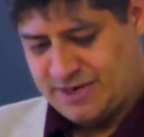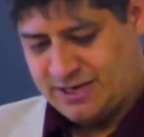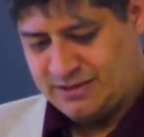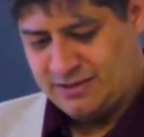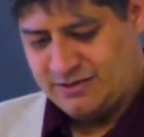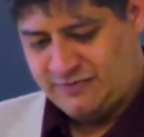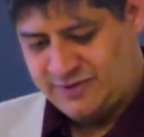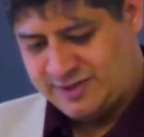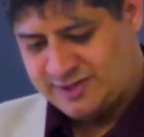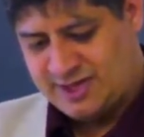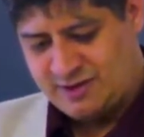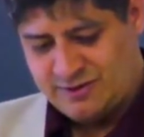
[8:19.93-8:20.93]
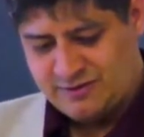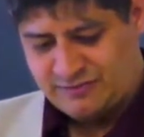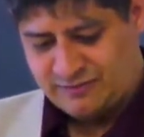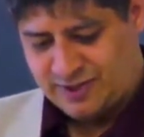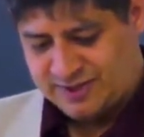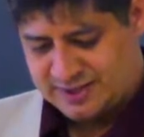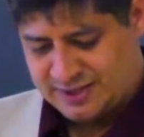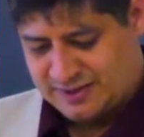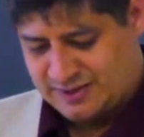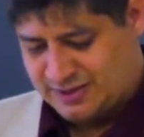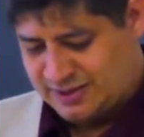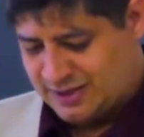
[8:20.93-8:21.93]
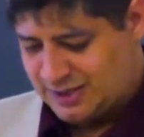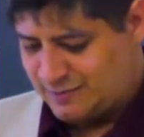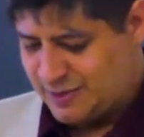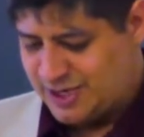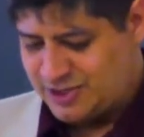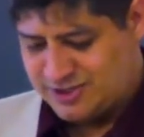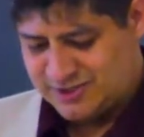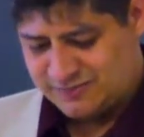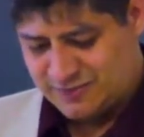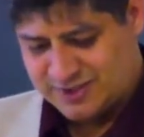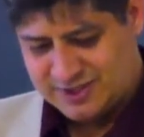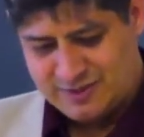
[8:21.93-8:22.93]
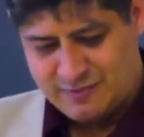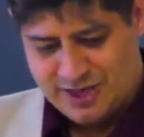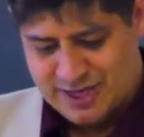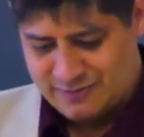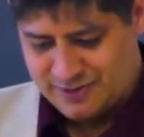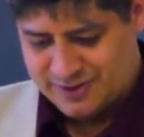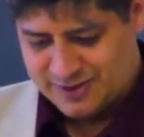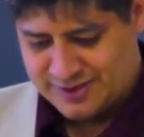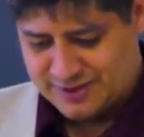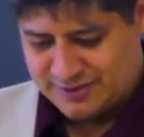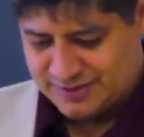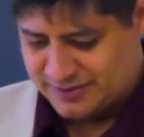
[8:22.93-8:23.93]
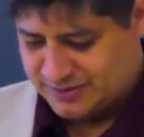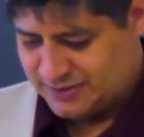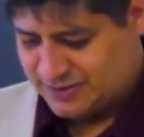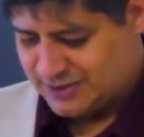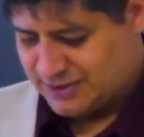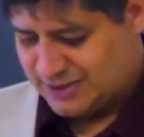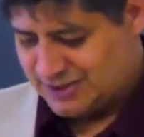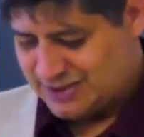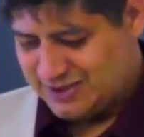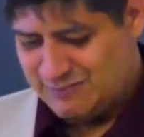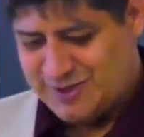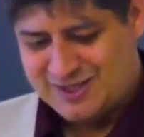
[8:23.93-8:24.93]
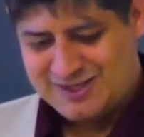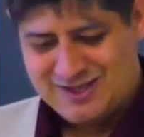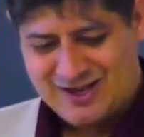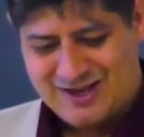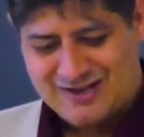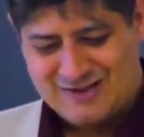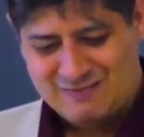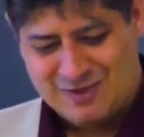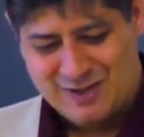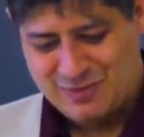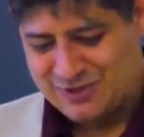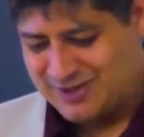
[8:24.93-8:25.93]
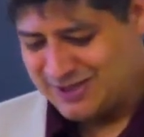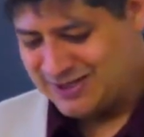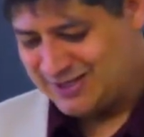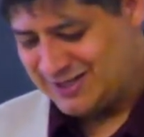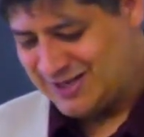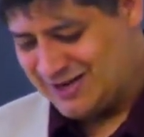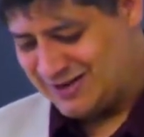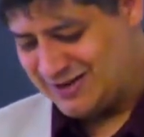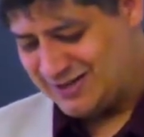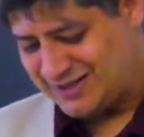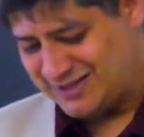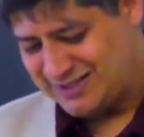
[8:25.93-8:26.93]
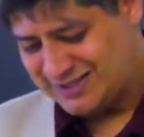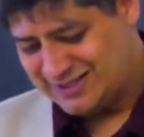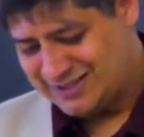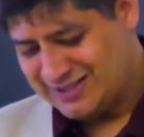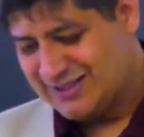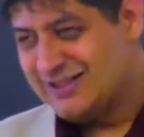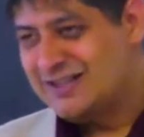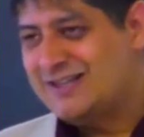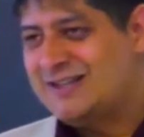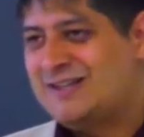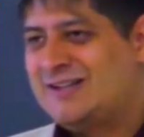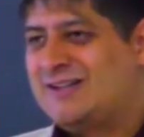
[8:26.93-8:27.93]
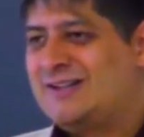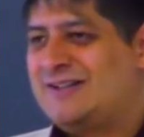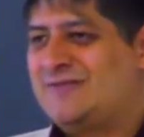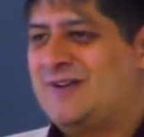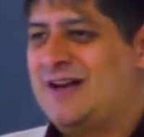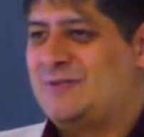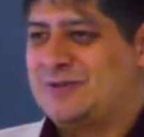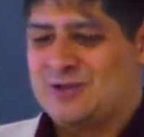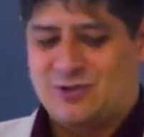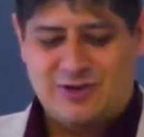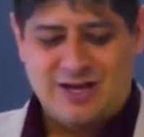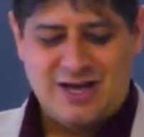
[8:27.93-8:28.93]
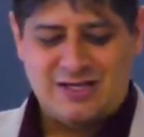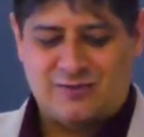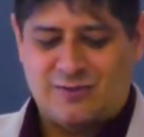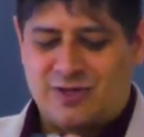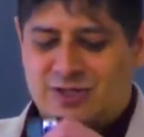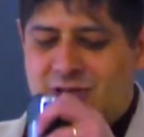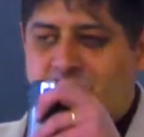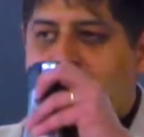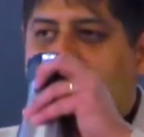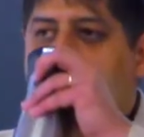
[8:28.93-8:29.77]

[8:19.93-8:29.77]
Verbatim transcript: I love the sound of rustling pages of rustling Bibles. It means God people are getting there to find what the Lord has for us.